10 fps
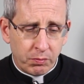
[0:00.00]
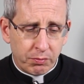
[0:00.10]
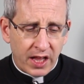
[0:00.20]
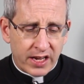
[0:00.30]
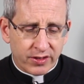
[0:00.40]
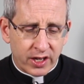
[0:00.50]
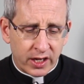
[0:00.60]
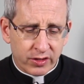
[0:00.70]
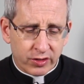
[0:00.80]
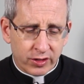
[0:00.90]
Bless
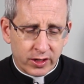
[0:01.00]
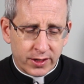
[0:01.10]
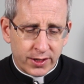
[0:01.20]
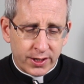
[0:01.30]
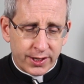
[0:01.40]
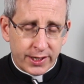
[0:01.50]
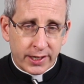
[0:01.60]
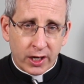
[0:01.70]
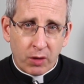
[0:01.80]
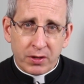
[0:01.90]
us
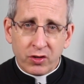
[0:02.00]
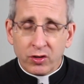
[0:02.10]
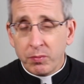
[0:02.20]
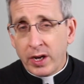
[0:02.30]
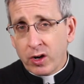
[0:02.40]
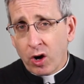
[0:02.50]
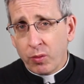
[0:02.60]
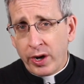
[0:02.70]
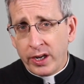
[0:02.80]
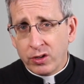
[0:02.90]
and help us to make
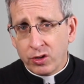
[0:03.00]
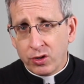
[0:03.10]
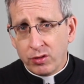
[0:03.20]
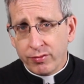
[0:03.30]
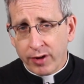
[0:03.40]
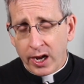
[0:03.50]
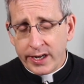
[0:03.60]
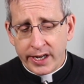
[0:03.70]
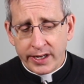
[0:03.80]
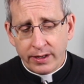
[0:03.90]
our way to Good
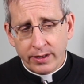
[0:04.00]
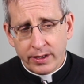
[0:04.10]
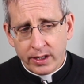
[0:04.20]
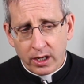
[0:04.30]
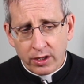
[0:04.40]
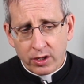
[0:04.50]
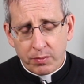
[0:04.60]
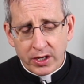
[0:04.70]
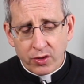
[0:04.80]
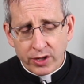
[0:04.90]
Friday, to
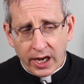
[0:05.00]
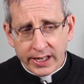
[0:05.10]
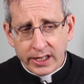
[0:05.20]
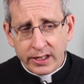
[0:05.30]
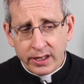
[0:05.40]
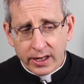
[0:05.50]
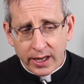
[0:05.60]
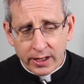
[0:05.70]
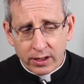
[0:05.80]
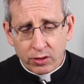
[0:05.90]
be united
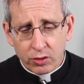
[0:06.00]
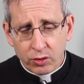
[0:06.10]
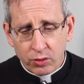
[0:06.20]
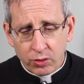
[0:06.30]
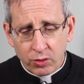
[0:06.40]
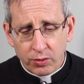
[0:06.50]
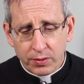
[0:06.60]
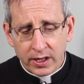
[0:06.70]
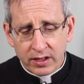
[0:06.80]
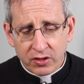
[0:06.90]
and to
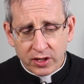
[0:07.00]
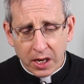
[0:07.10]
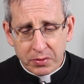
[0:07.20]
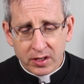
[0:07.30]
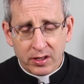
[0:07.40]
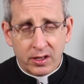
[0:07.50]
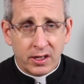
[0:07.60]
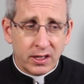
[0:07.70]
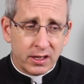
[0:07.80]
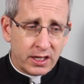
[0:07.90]
accept
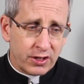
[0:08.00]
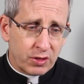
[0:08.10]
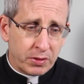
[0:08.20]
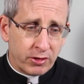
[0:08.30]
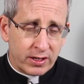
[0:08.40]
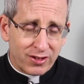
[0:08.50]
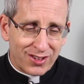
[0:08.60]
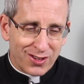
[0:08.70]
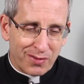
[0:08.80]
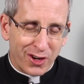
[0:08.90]
the
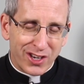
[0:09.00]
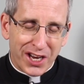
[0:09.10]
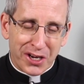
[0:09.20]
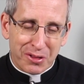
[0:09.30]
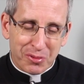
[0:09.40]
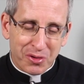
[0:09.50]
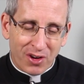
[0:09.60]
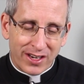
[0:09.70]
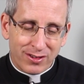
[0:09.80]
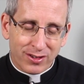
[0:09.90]
experiences of our day. Through
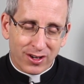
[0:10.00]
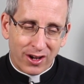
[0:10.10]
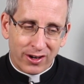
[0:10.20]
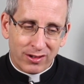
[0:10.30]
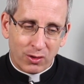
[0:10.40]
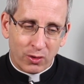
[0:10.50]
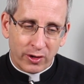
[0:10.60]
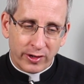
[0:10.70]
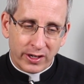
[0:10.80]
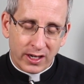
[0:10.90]
Christ our
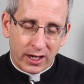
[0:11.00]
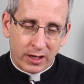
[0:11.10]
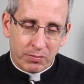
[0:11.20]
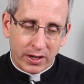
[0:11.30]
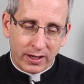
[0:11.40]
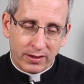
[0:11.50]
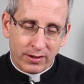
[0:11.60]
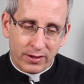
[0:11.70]
Lord. Amen.